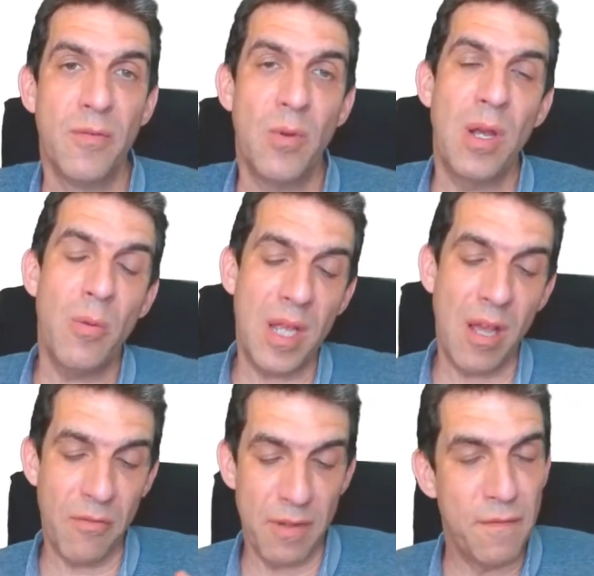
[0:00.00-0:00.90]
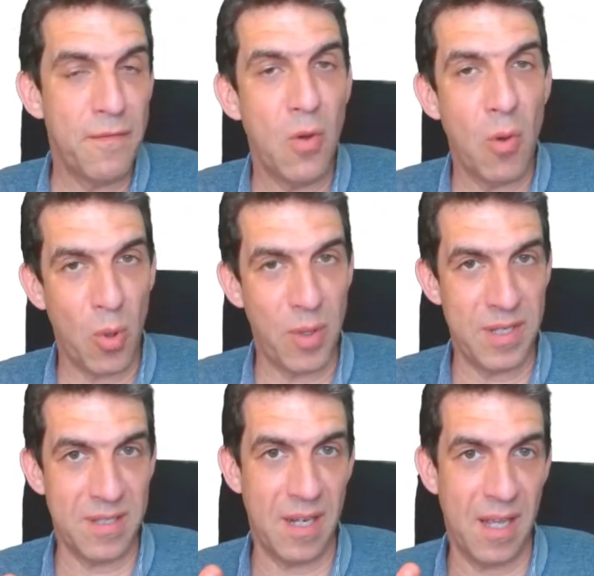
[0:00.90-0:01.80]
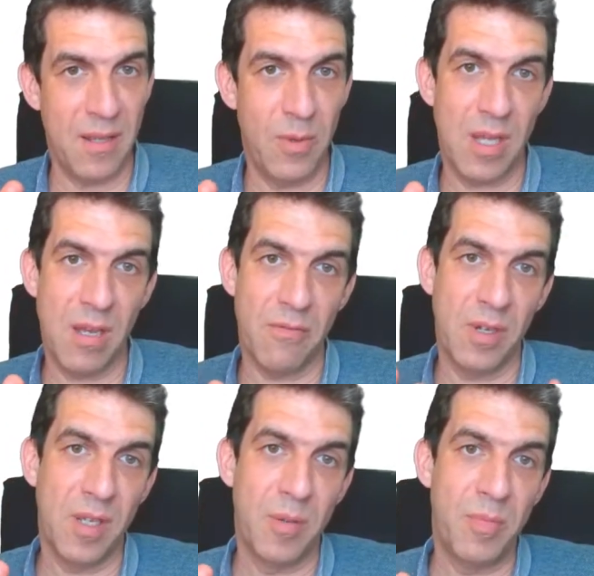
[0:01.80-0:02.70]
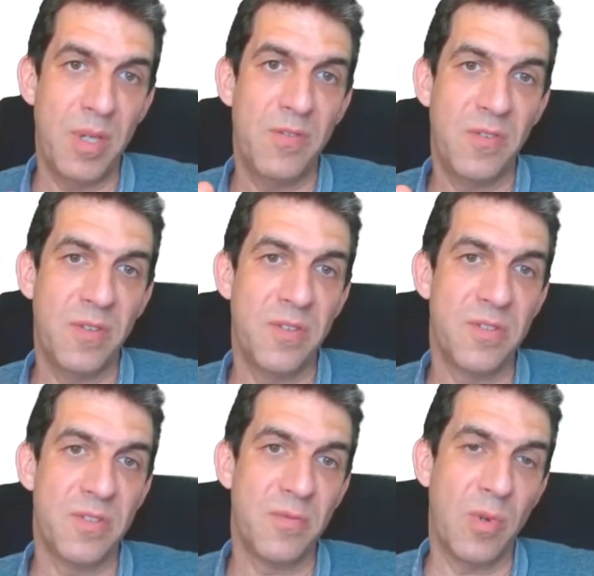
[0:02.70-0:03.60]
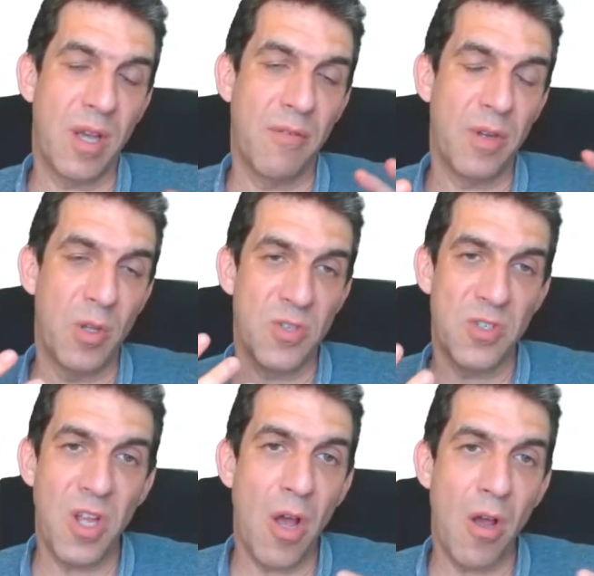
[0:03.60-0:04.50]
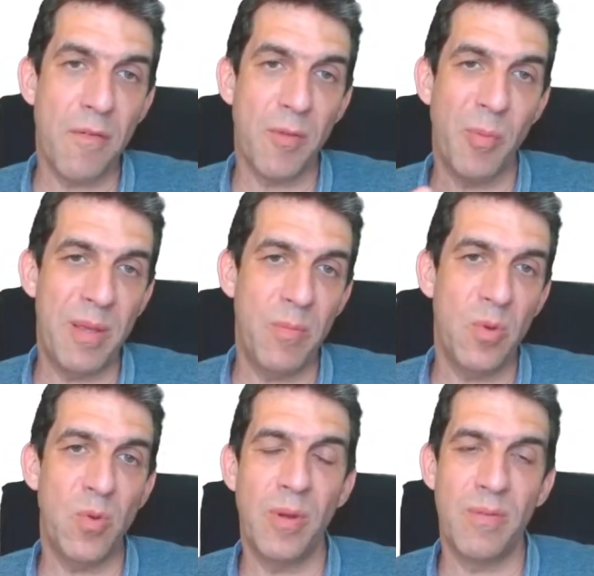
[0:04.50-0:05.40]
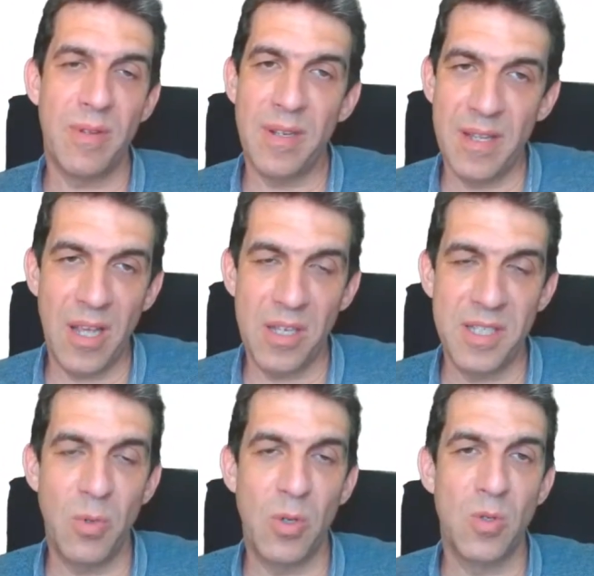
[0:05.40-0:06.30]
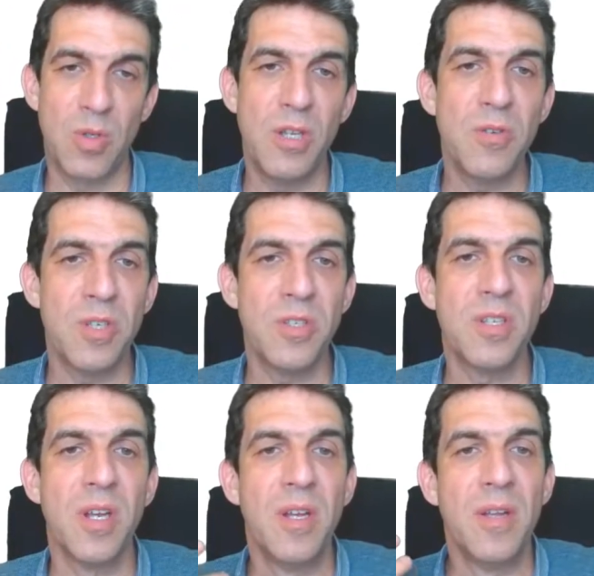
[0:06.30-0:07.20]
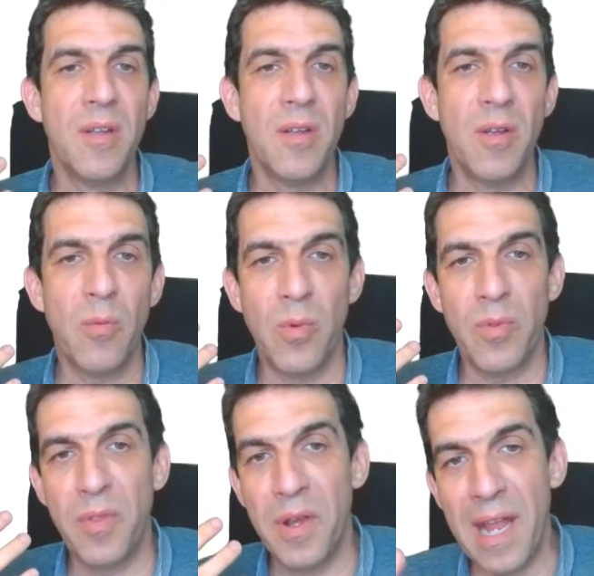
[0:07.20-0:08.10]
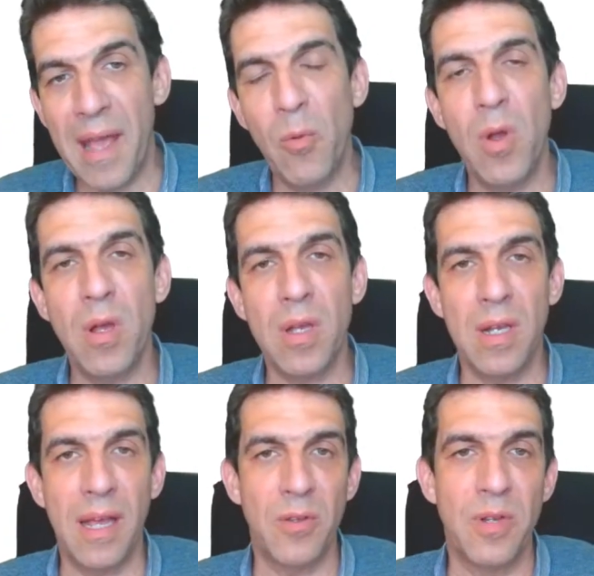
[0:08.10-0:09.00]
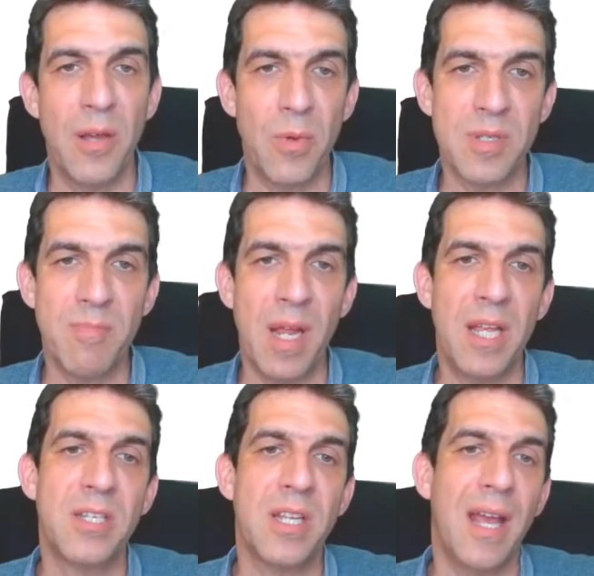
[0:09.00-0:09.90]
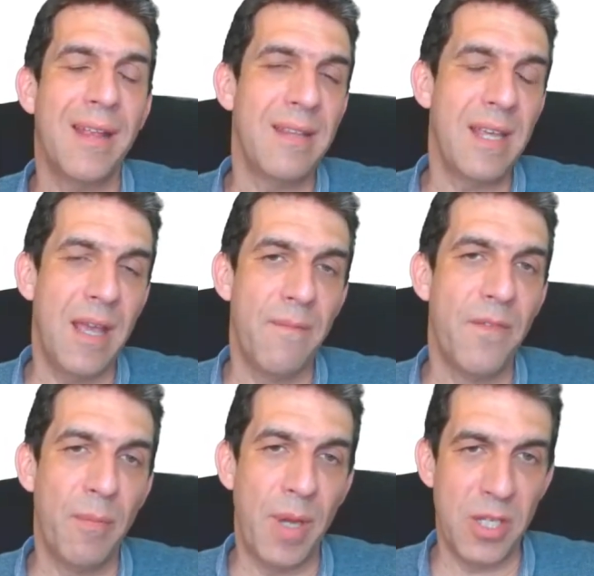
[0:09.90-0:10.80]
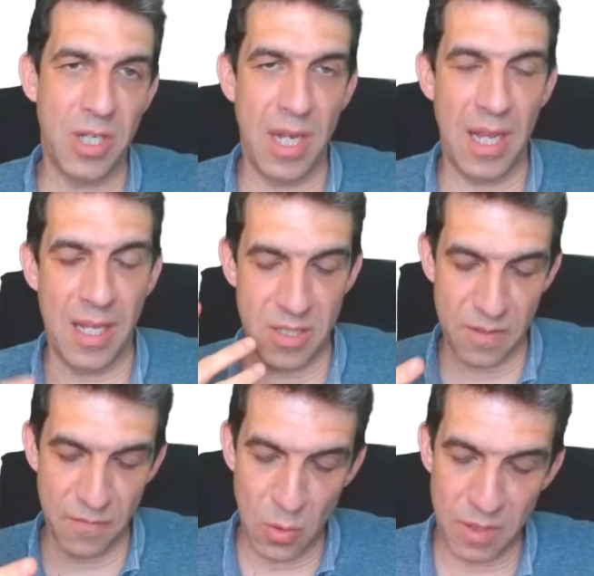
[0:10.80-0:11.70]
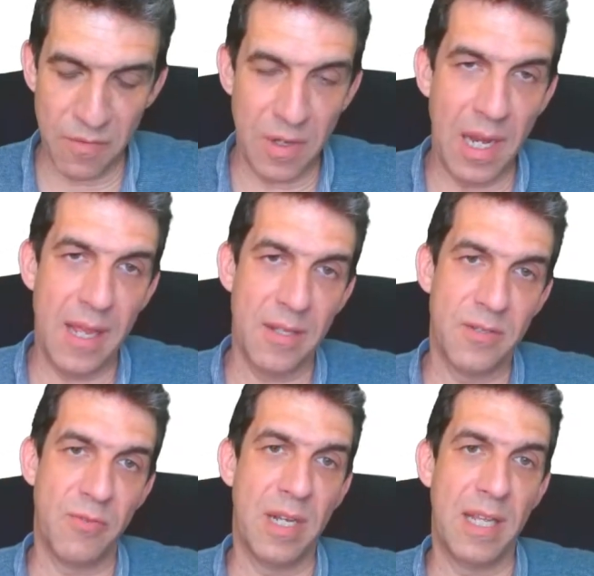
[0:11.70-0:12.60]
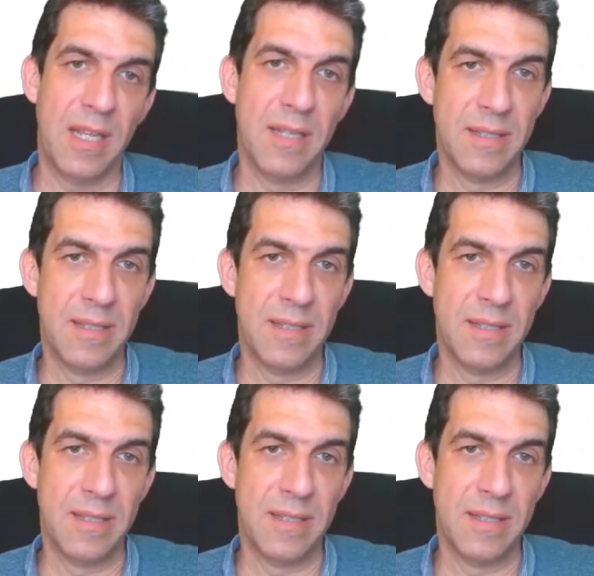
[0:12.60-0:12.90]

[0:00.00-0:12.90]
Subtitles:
Well, we're covering 4 points today. We're covering computers, we're covering your staff, the people in the IT world called users, the network and how your network's managed, and the information layers. It's four different layers really.